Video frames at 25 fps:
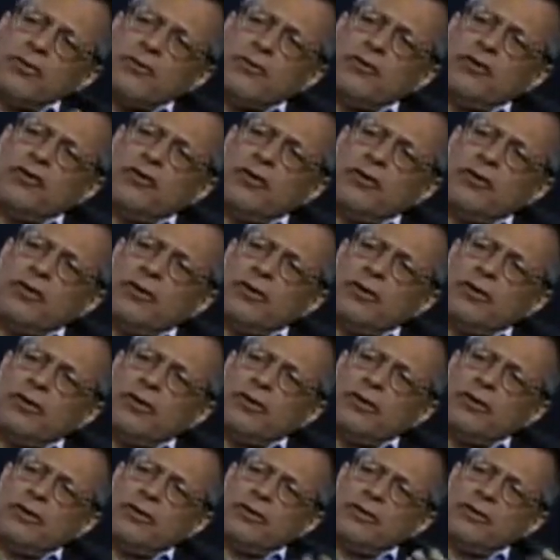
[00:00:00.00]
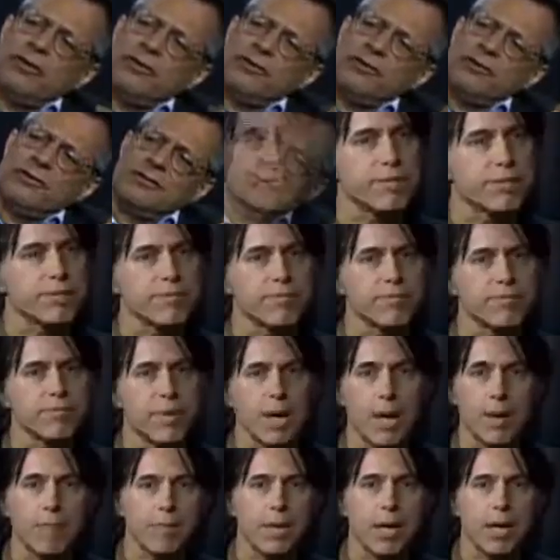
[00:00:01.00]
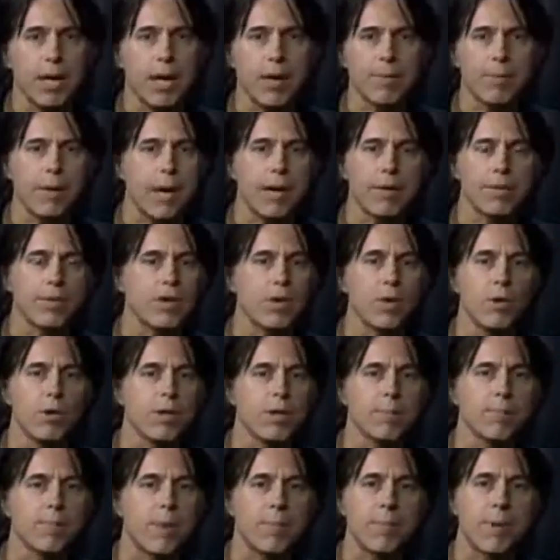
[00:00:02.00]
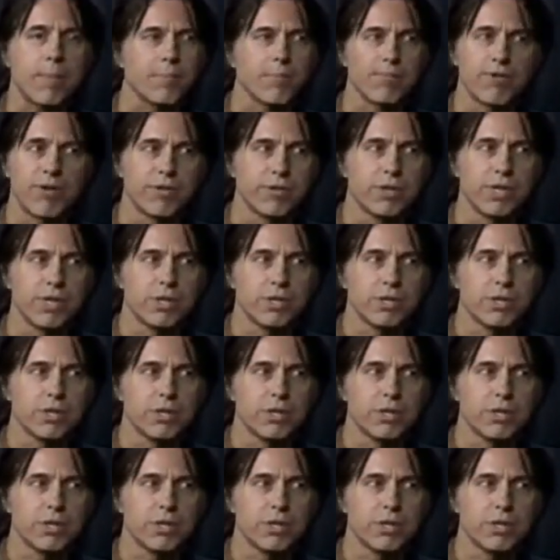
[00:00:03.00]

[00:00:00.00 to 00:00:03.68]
Because it's a fascist. I'm not privileged.